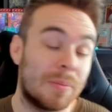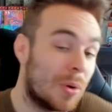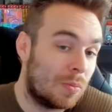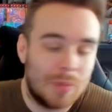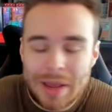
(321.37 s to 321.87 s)

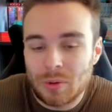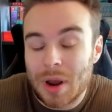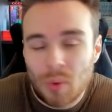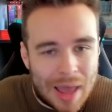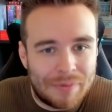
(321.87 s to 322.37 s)
But either
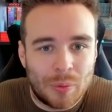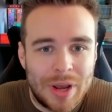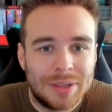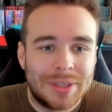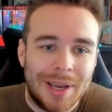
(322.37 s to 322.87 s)
way, we'll have to
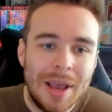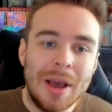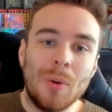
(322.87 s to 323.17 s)
wait and see.